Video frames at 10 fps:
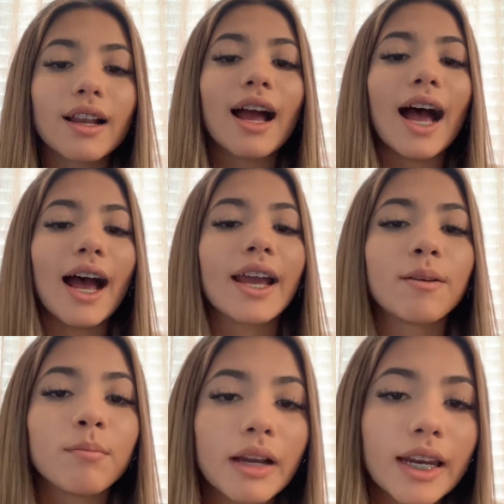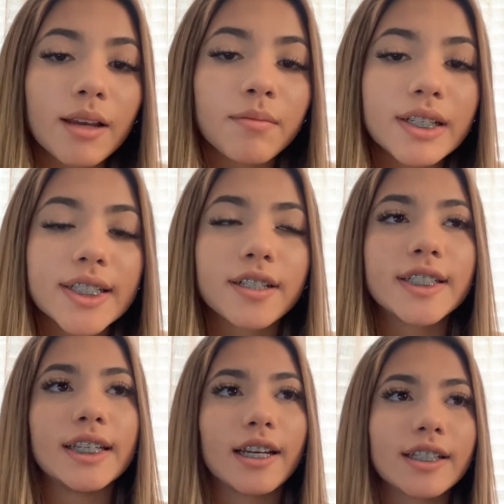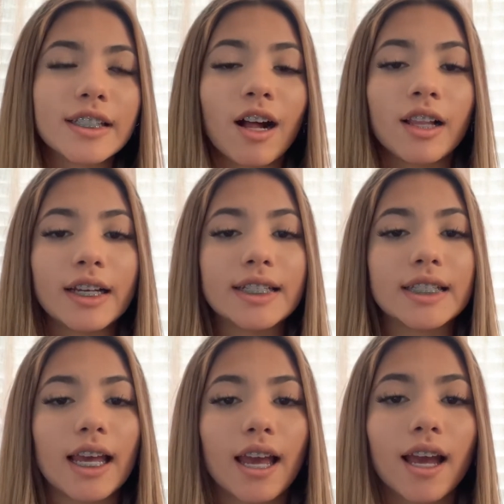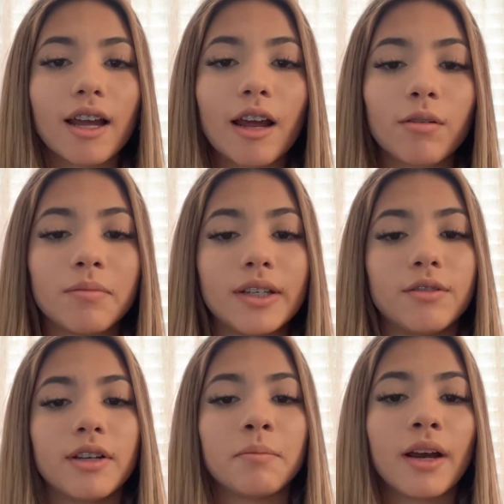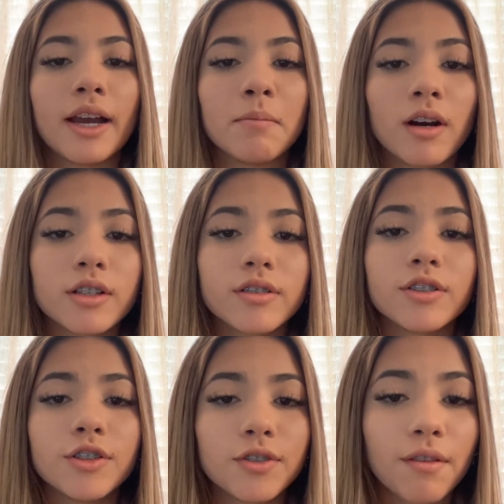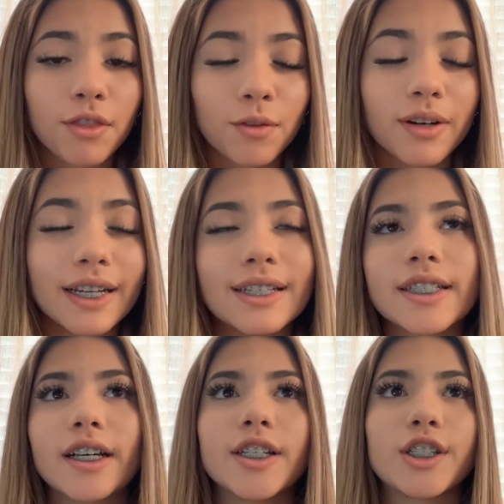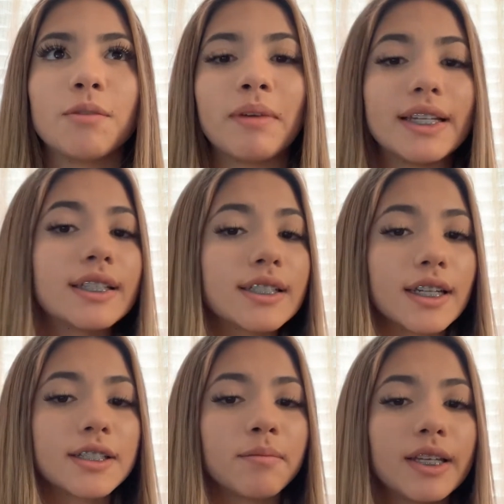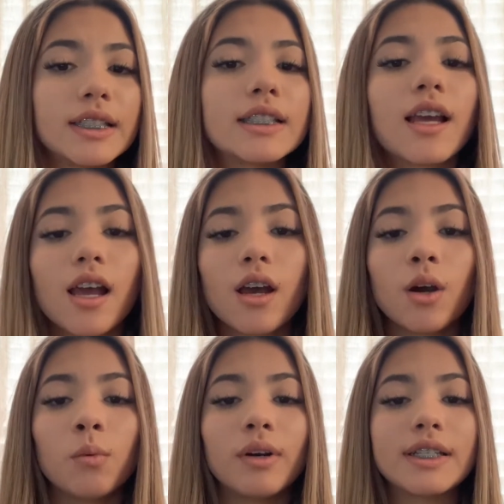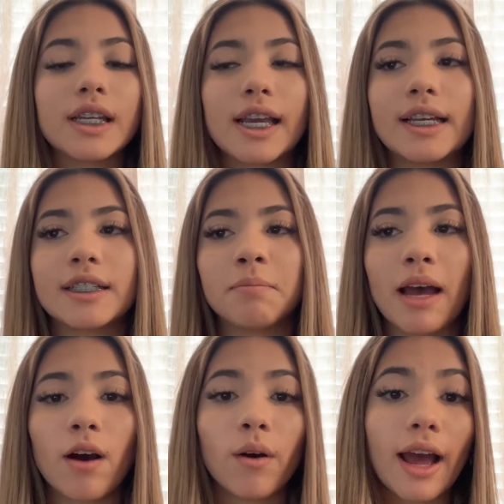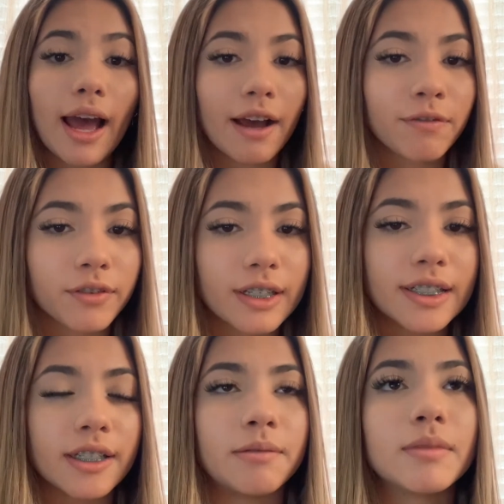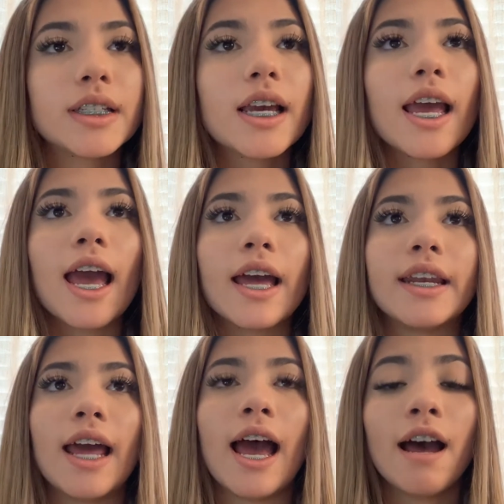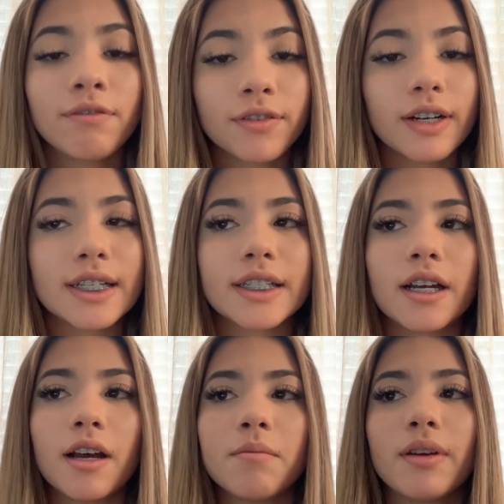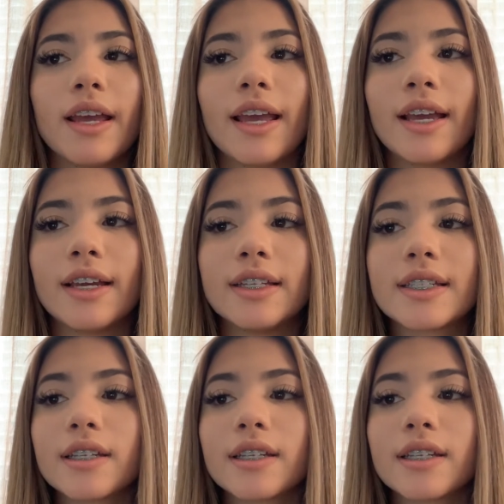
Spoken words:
Hi, my name is Christina Gonzalez, and I will be doing my Module 3 discussion-based assessment, which is about aphorisms. An aphorism is